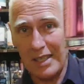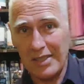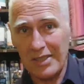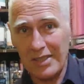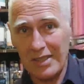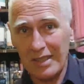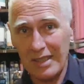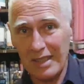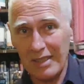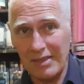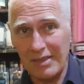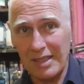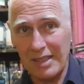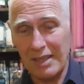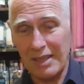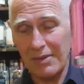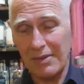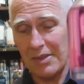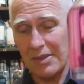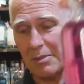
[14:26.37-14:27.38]
ain't
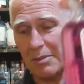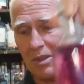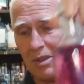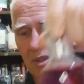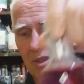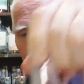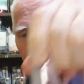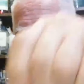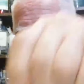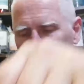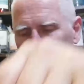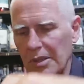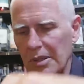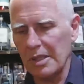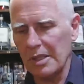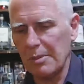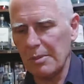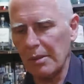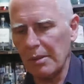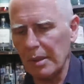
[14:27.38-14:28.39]
given so much of a sip on
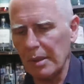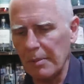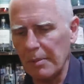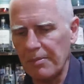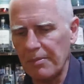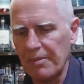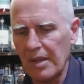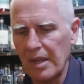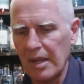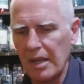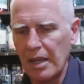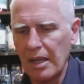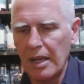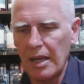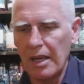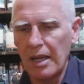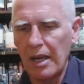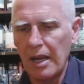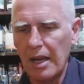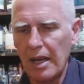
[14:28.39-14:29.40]
this baby.
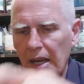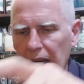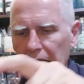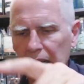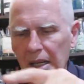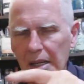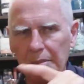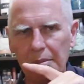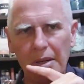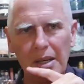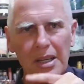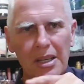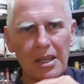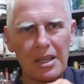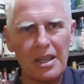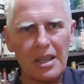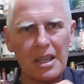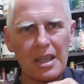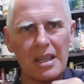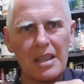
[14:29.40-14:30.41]
And I
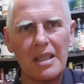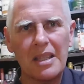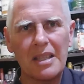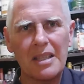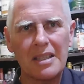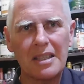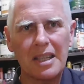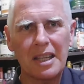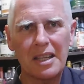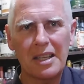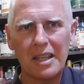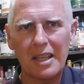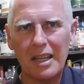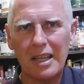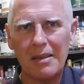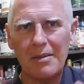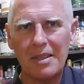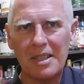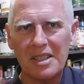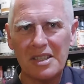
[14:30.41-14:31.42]
think that the other
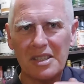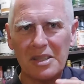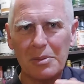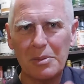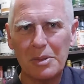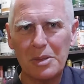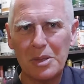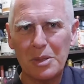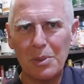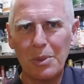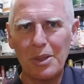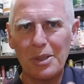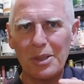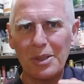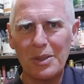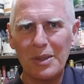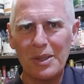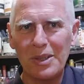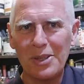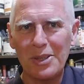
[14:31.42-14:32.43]
half actually was the one
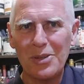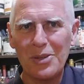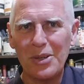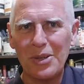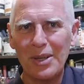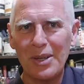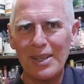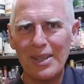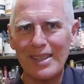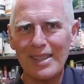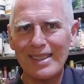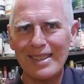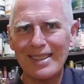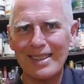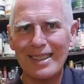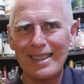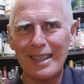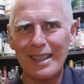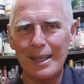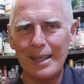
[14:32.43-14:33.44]
who had to try at
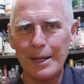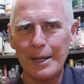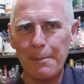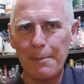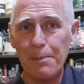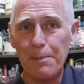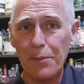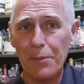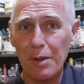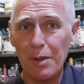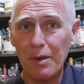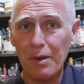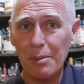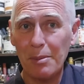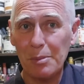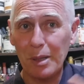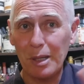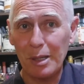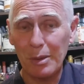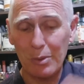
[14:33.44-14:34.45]
the
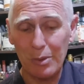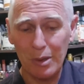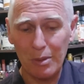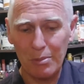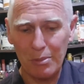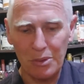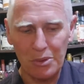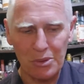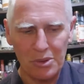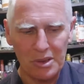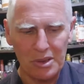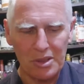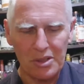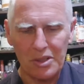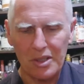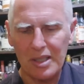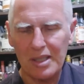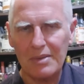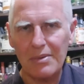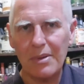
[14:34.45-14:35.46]
farmer's market where I bought all these
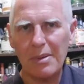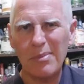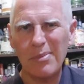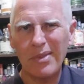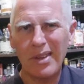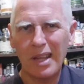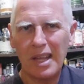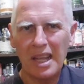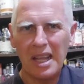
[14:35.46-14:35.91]
gins from.